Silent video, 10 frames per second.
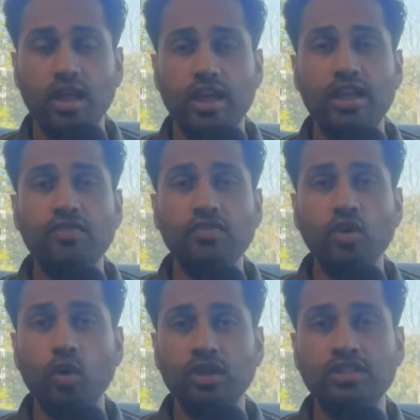If the
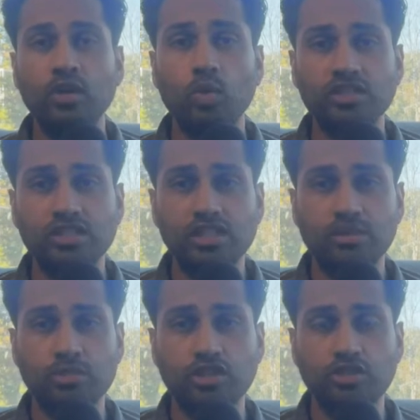oil tank wasn't
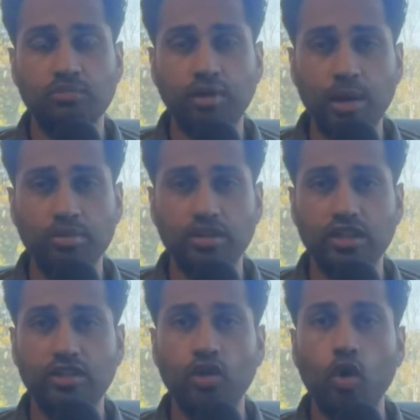decommissioned
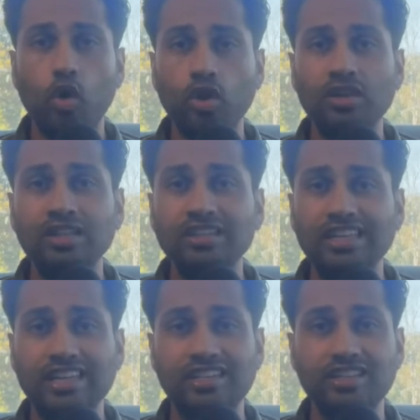properly, the oil can
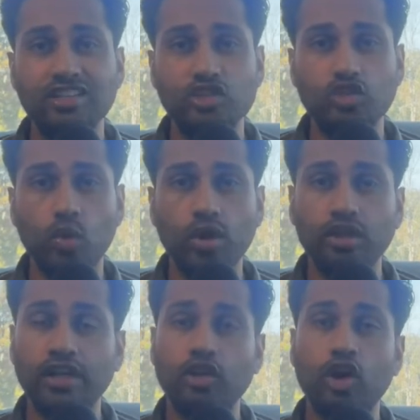leak into the soil
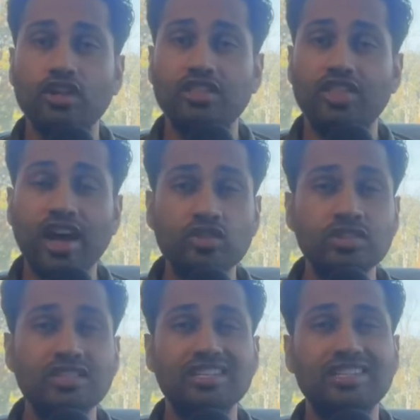and cost
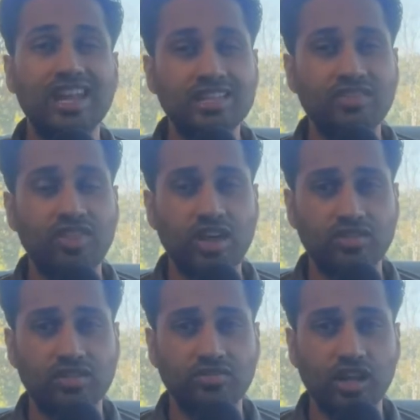thousands to tens of
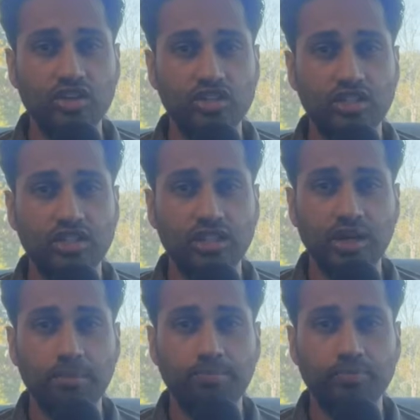thousands of dollars to clean
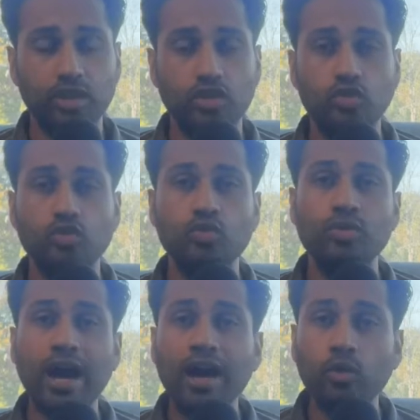up. You do
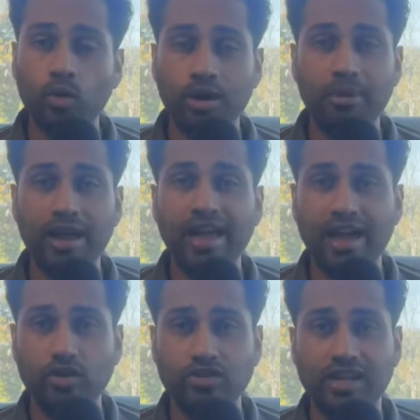not want to buy a
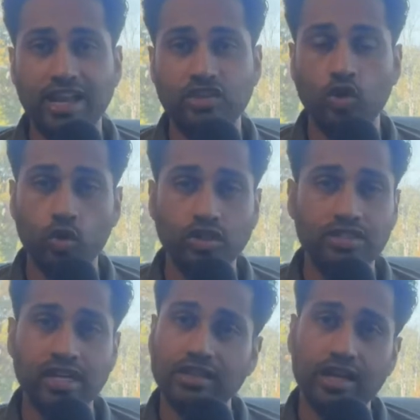house that has an oil
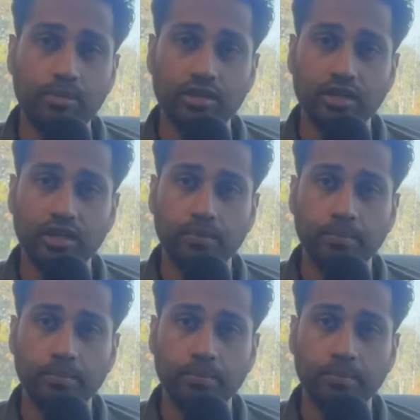tank liability.